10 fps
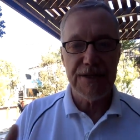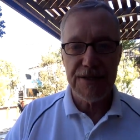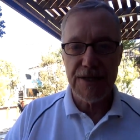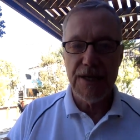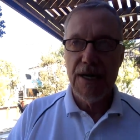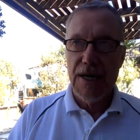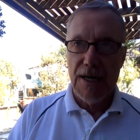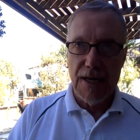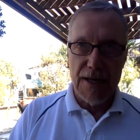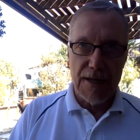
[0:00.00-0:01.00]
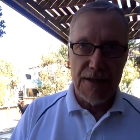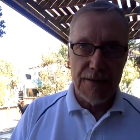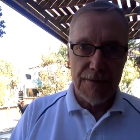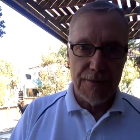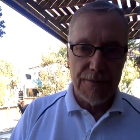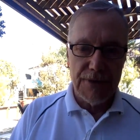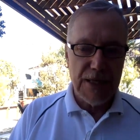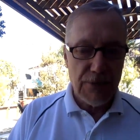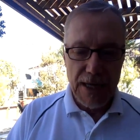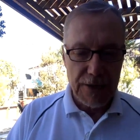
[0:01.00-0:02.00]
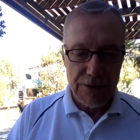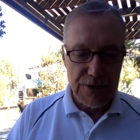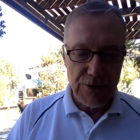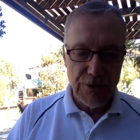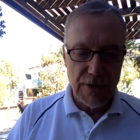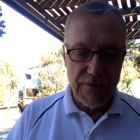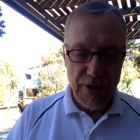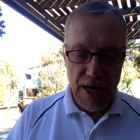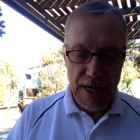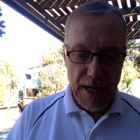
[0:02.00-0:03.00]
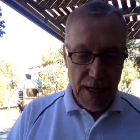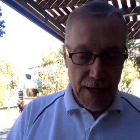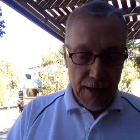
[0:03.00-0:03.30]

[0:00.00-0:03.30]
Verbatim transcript: This is a, a theoretical school of thought